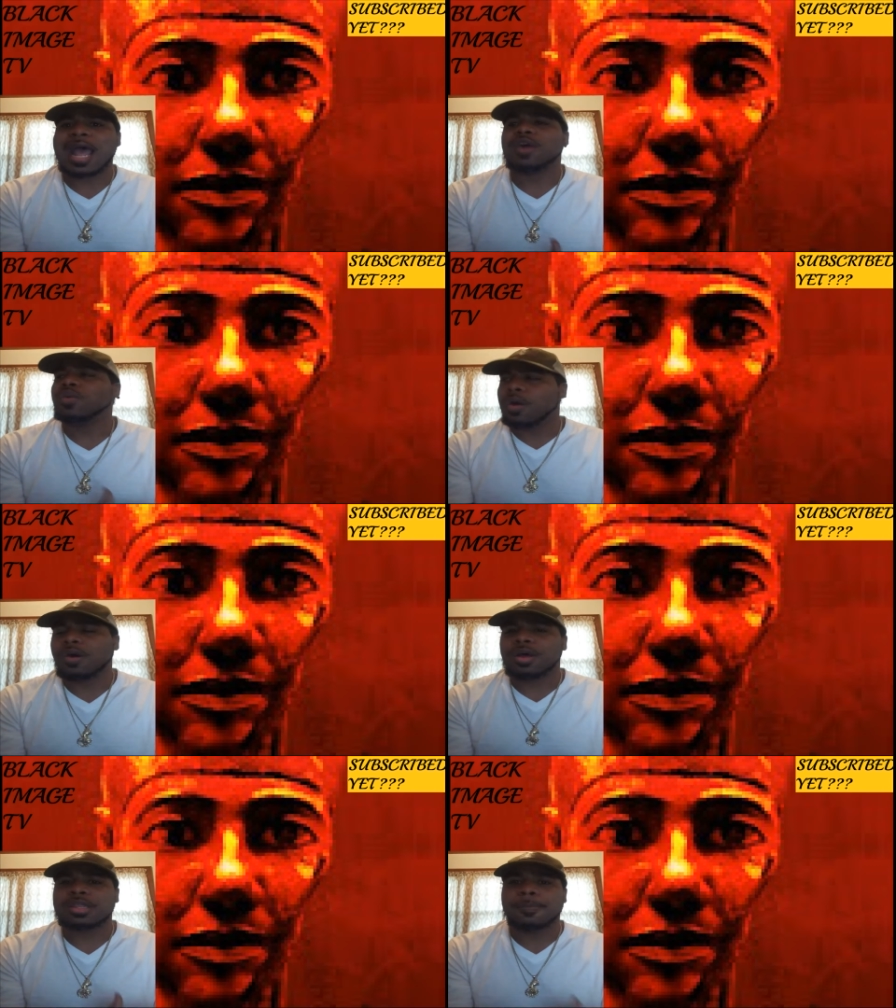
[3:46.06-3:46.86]

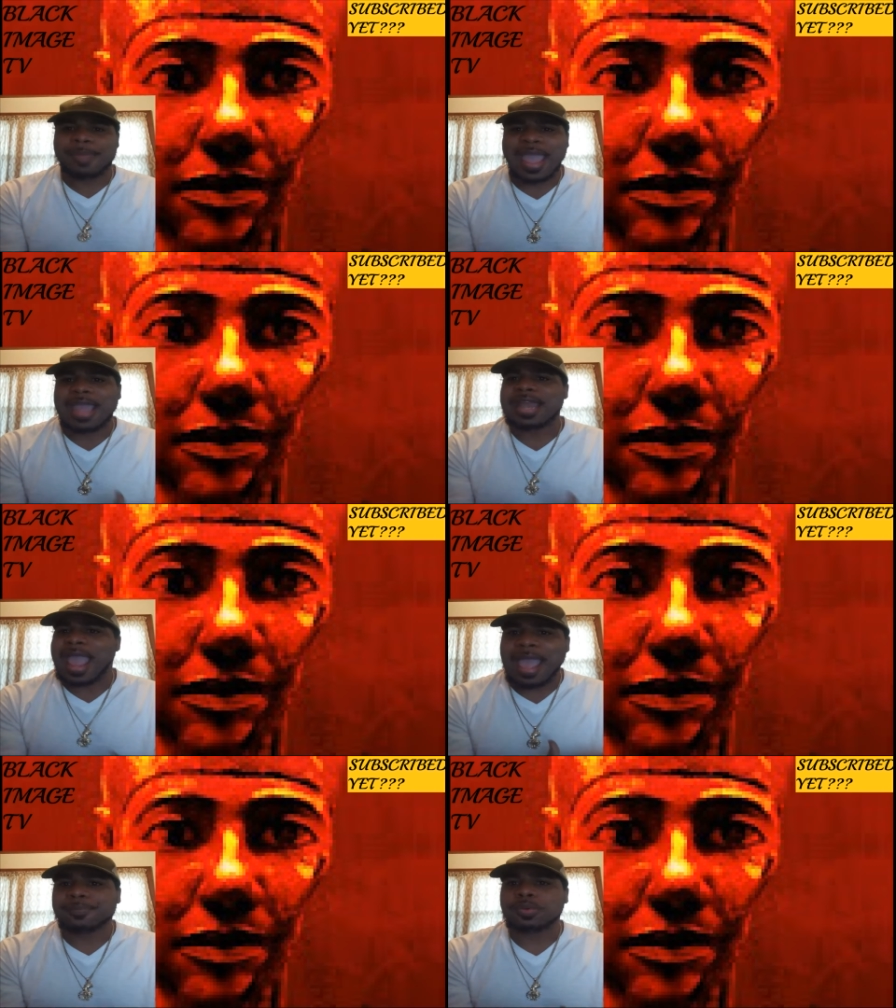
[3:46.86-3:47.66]
all the bad
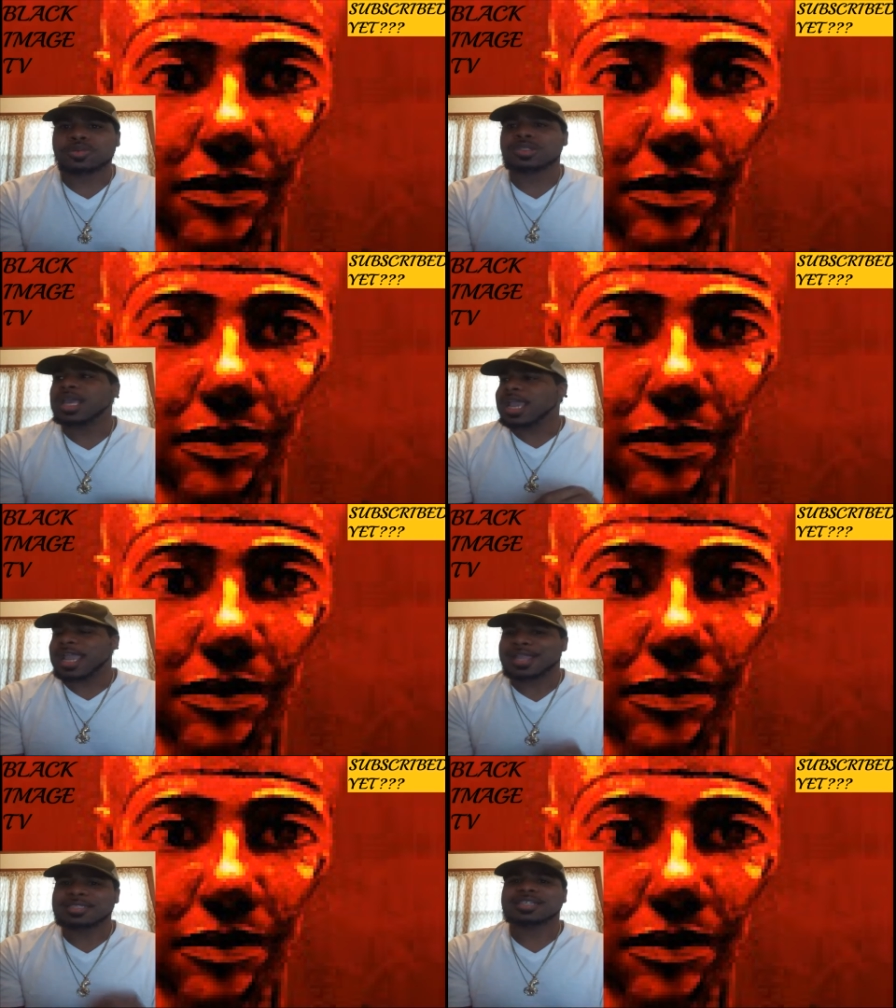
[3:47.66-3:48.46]
apples
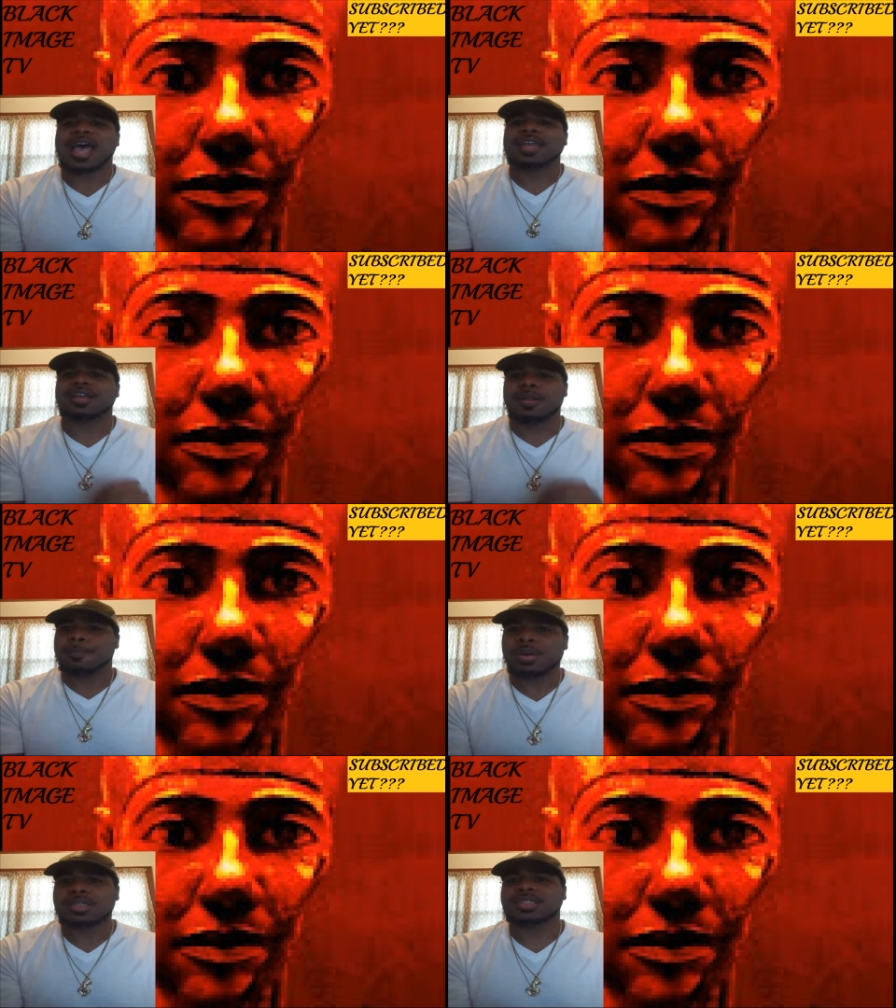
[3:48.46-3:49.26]
inside of the
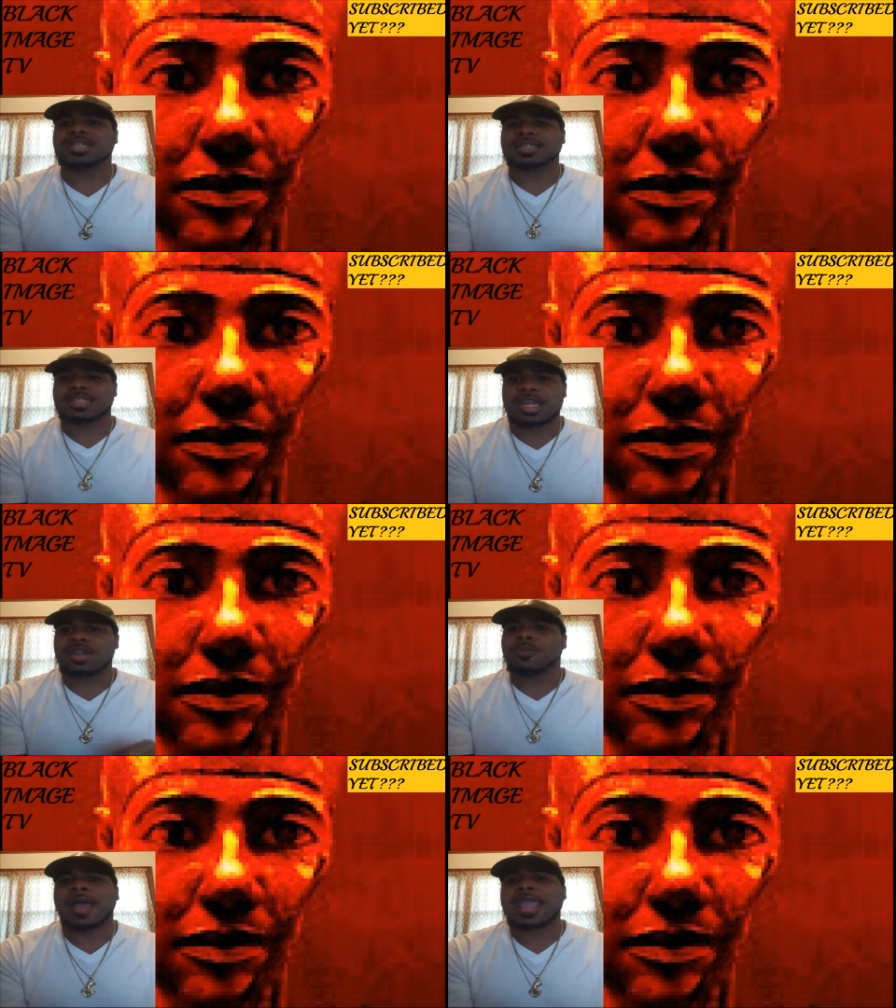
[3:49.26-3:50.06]
bunch that's in the
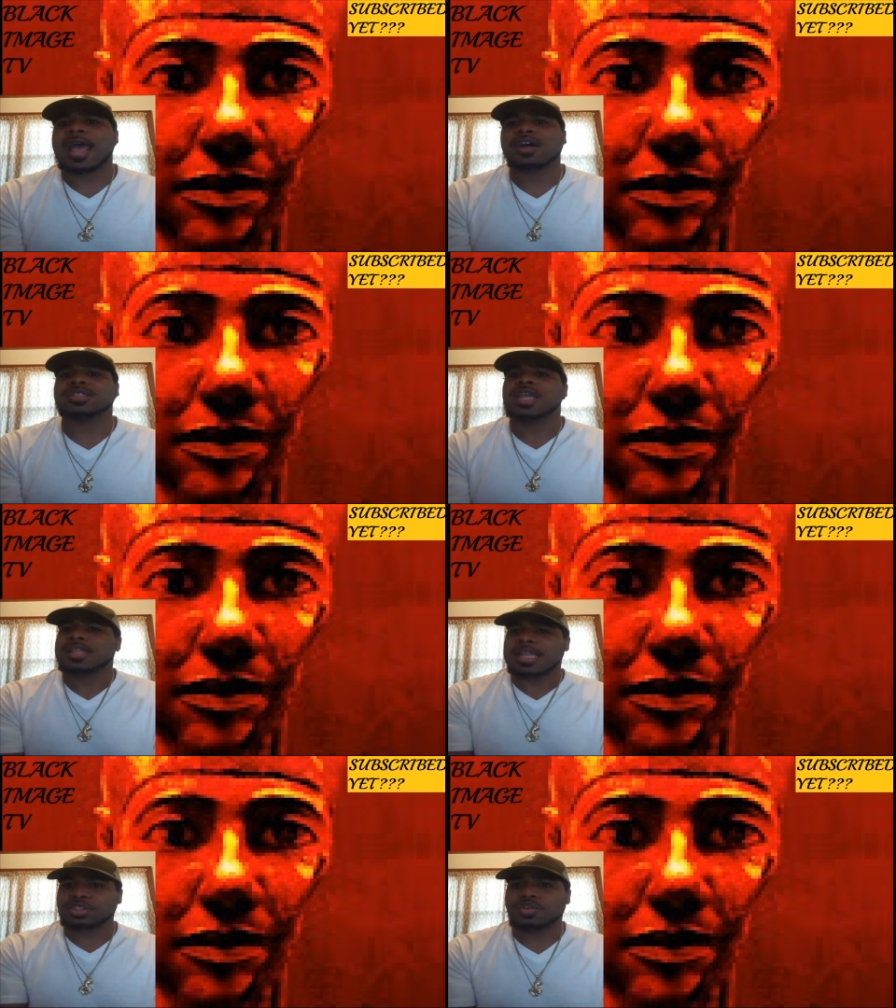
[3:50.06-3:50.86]
White House
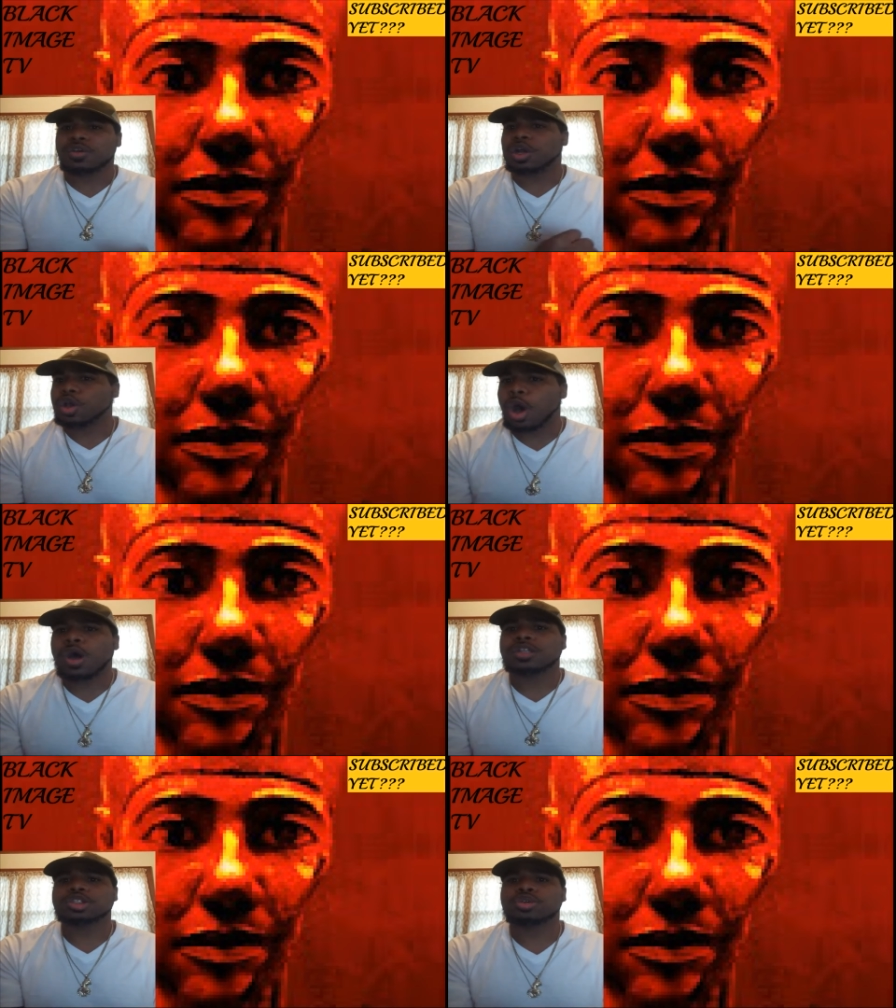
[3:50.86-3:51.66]
that's going to
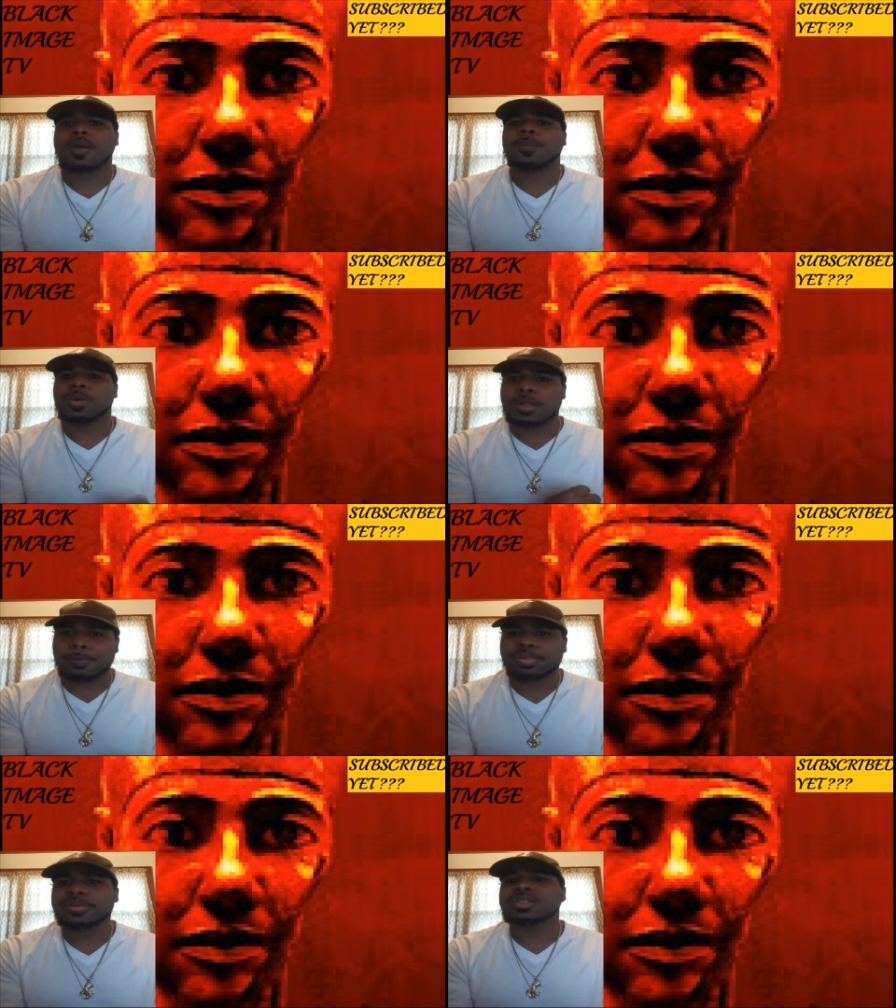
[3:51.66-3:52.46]
call Trump on the
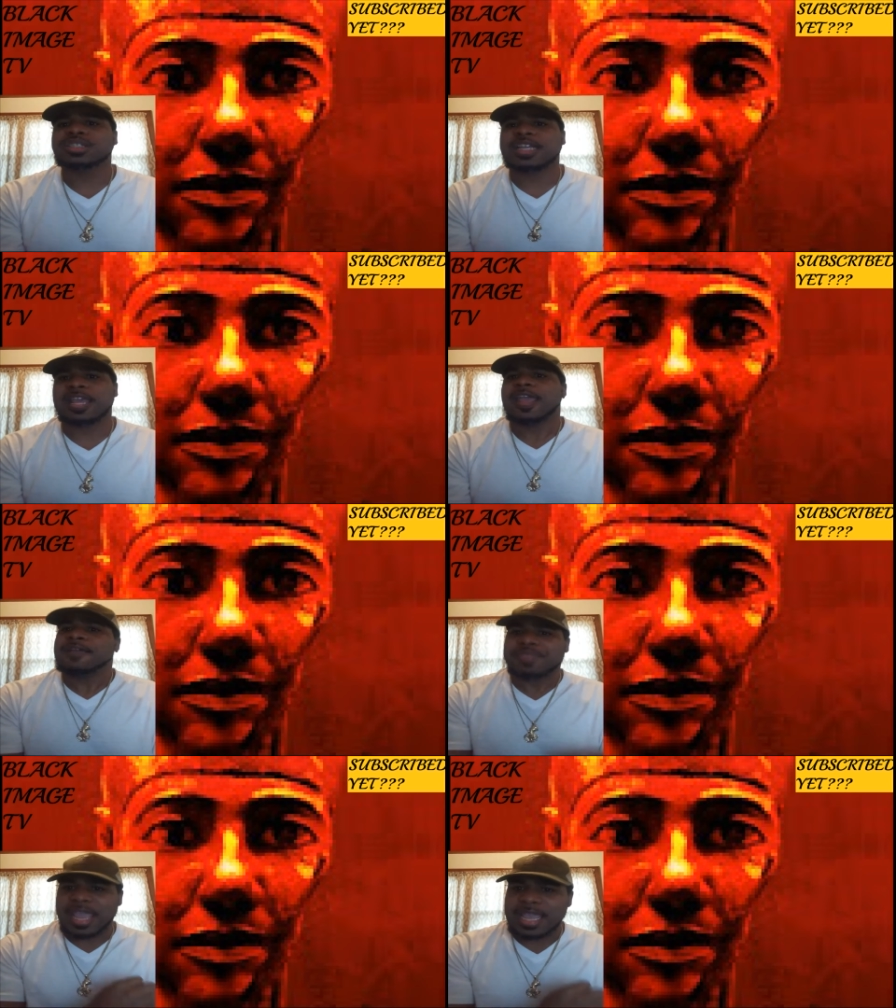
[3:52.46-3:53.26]
bullshit
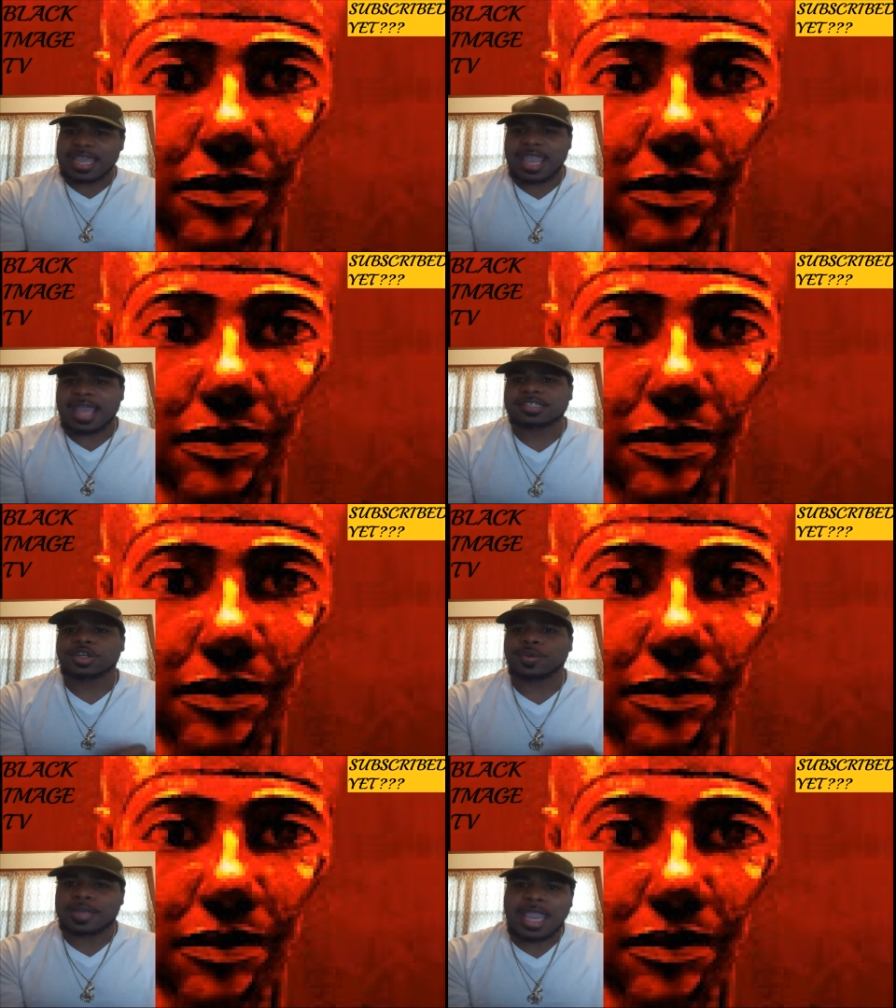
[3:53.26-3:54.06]
that he has
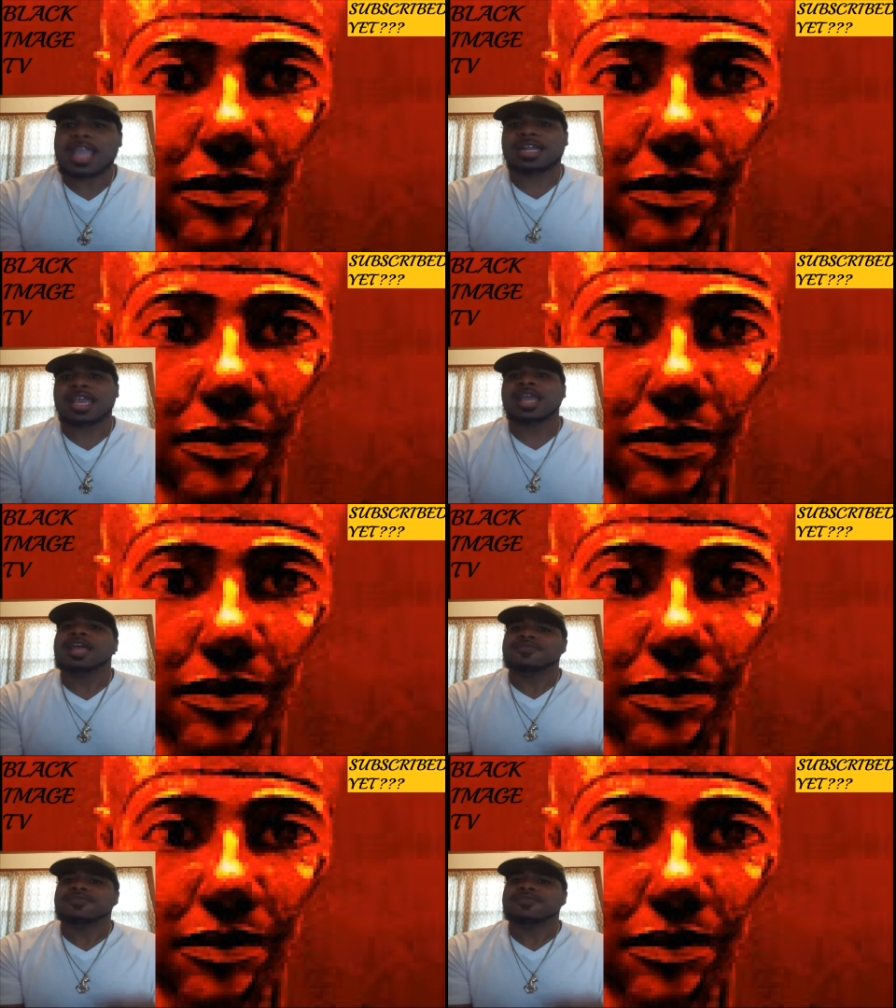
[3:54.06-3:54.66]
created